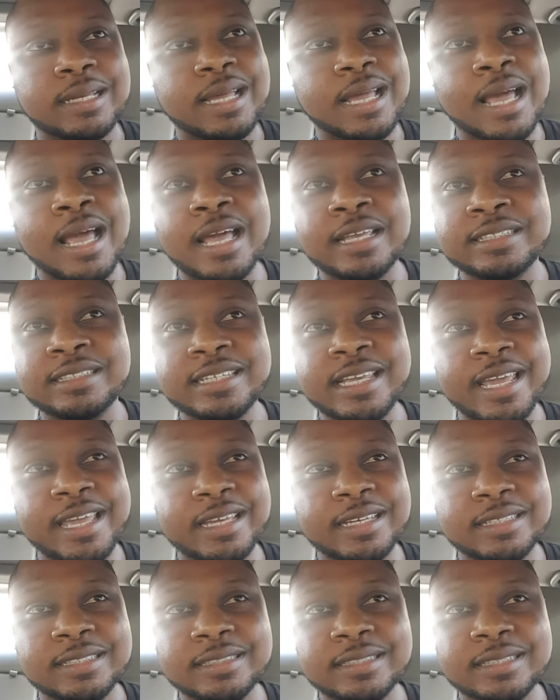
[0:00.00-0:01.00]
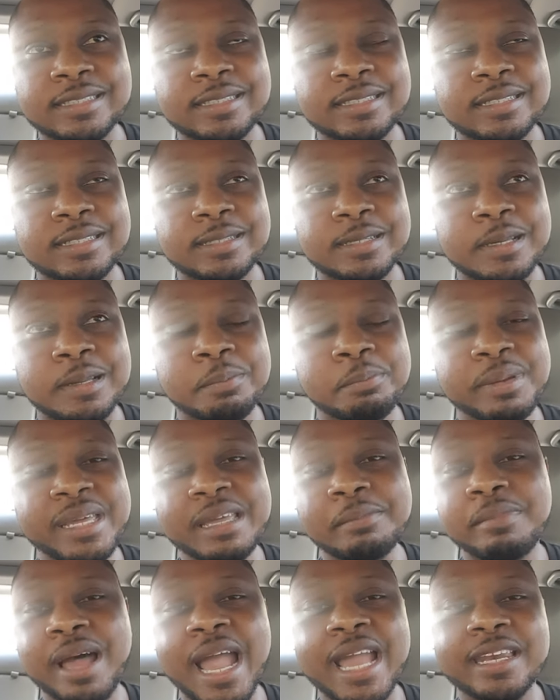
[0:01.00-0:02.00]
I say a
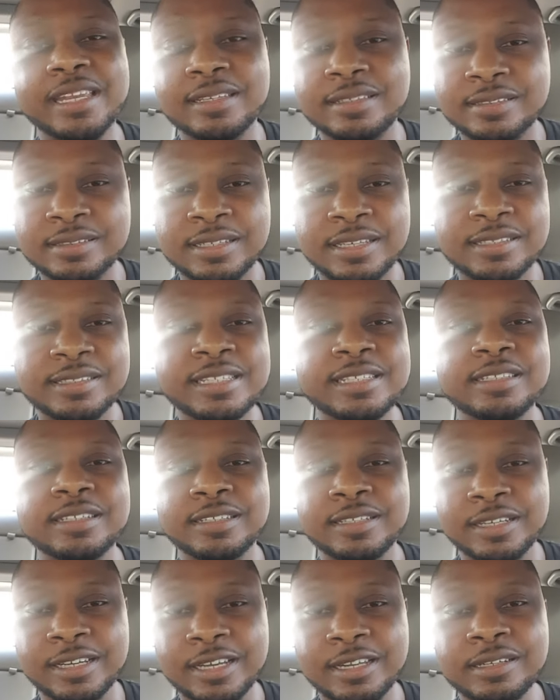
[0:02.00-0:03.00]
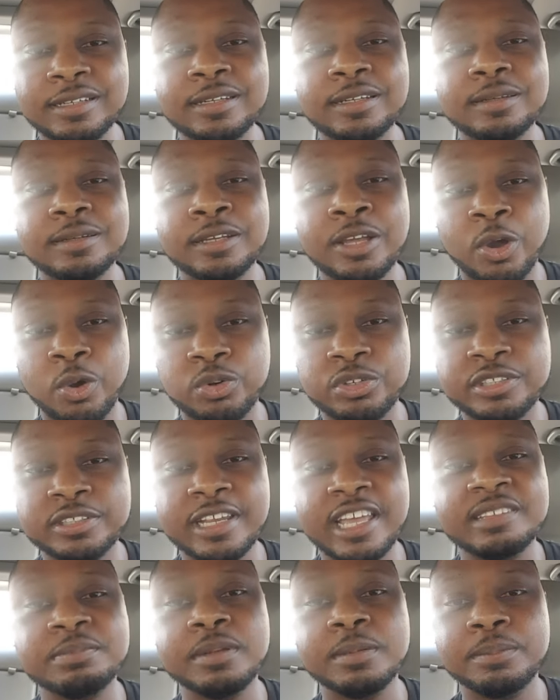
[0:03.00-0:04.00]
B minus, because he's a good coach
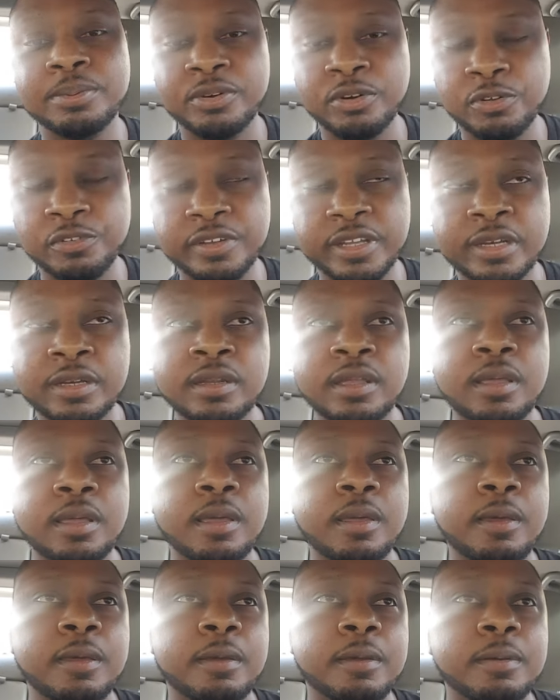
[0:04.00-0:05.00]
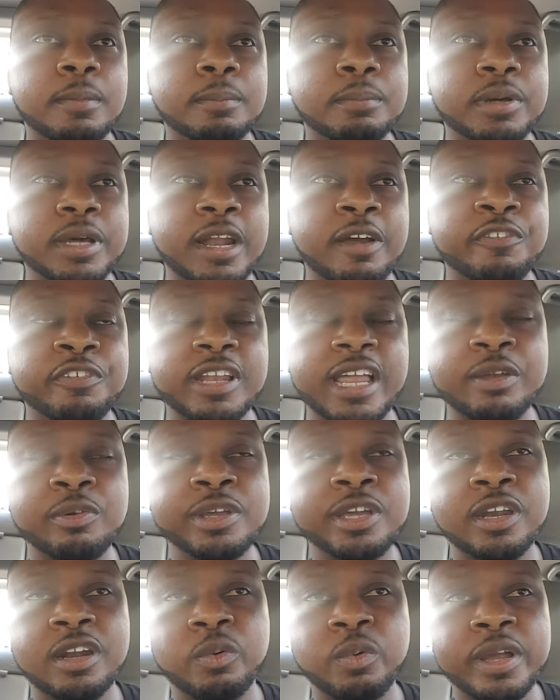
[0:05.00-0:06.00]
that's been proven. But I feel like we
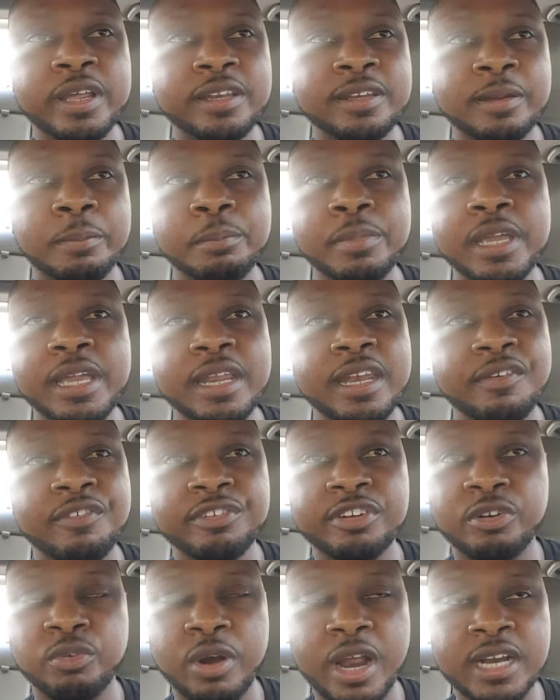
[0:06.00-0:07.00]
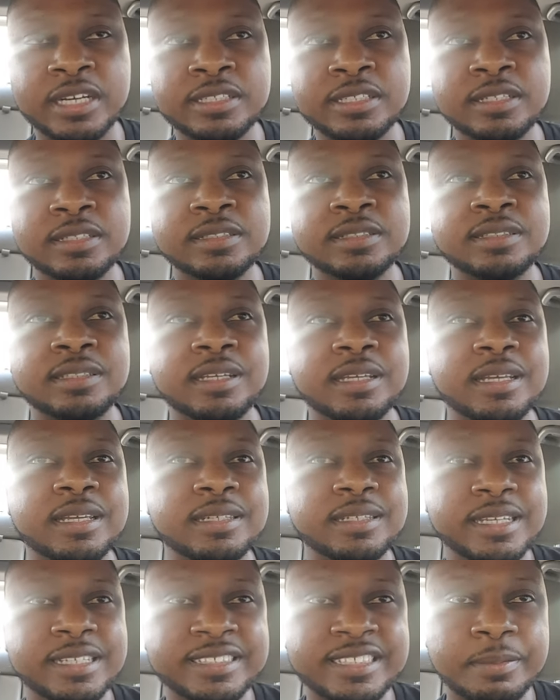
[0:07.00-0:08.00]
could have went in a million different directions,
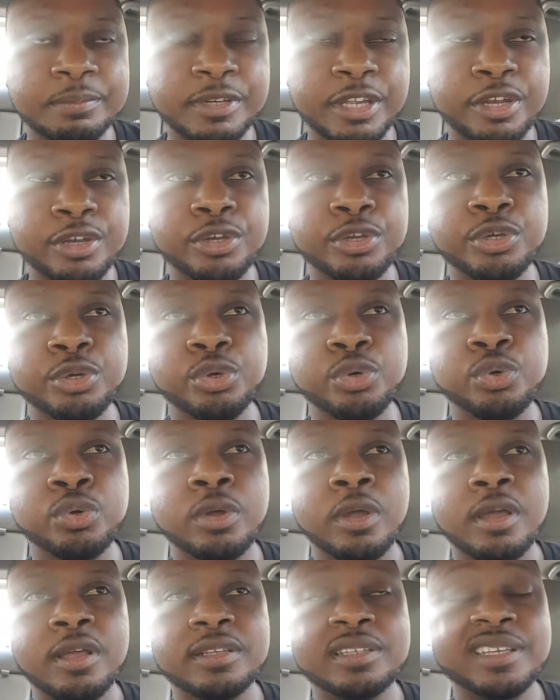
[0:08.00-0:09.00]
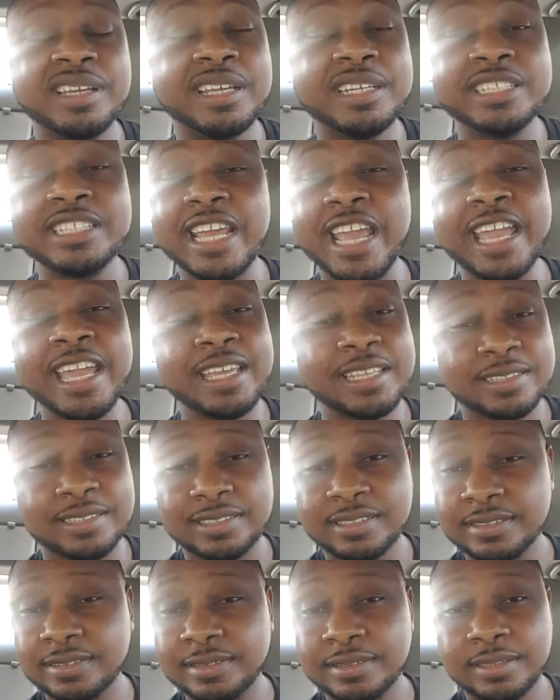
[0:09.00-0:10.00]
did something new, took a
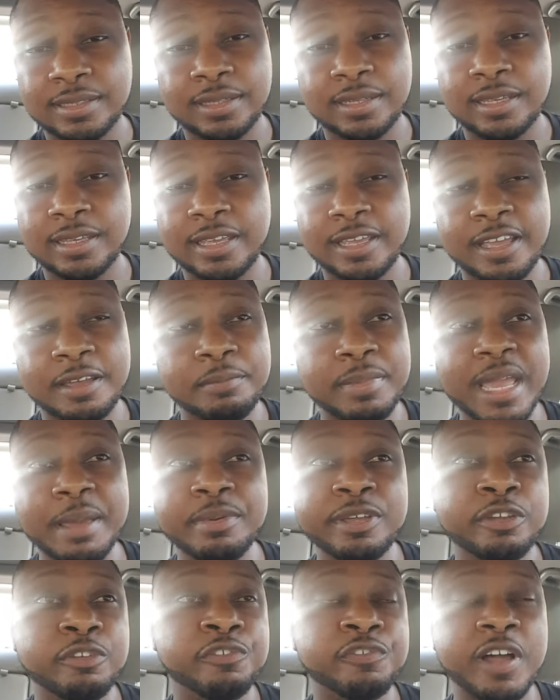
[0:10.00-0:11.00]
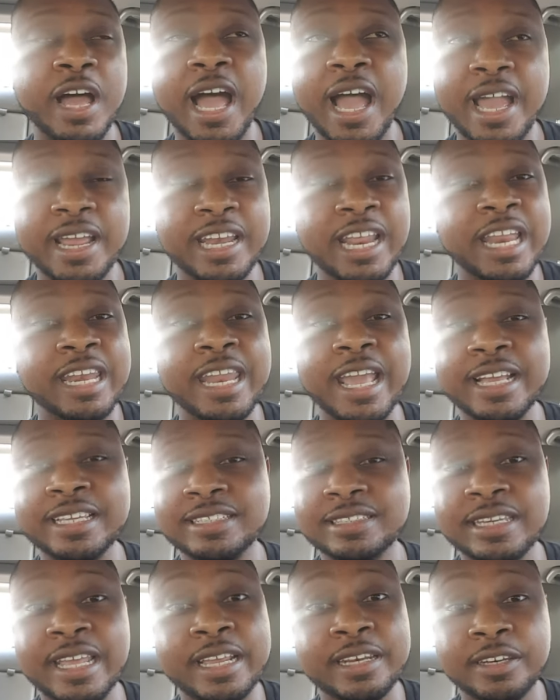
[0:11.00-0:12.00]
chance, and maybe you find that
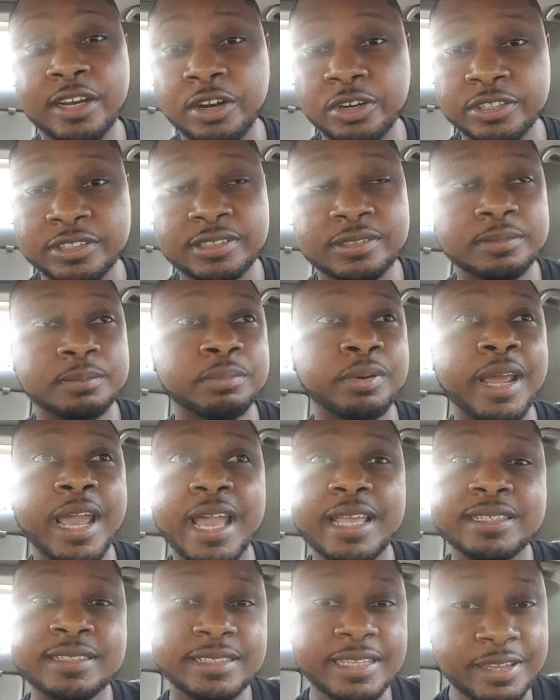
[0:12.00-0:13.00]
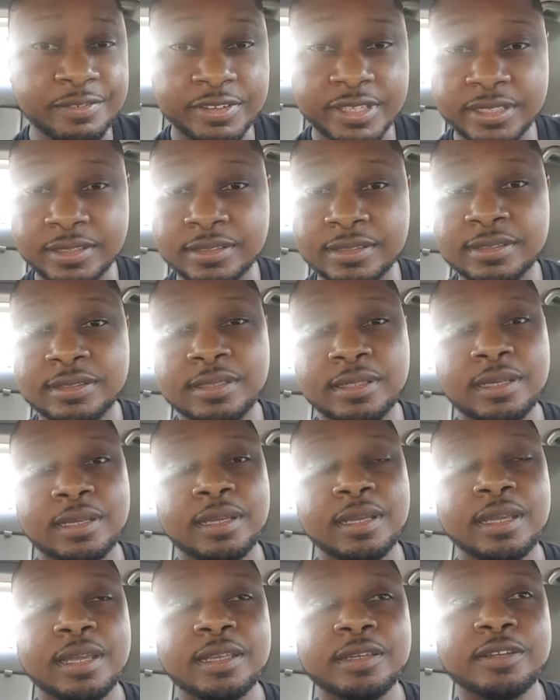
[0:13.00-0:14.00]
next Nick Nurse, Brad Stevens,
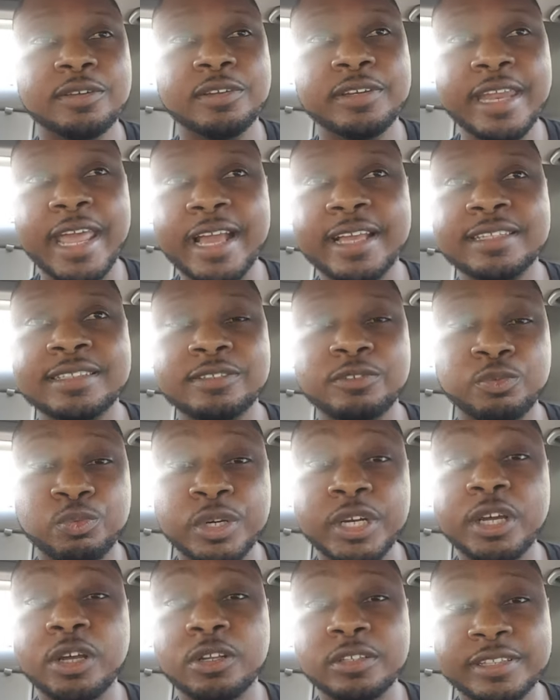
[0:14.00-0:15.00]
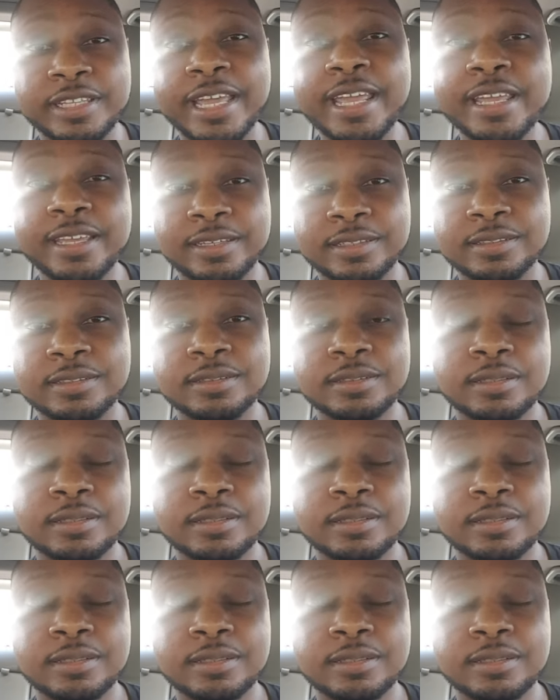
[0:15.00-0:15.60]
the next real thing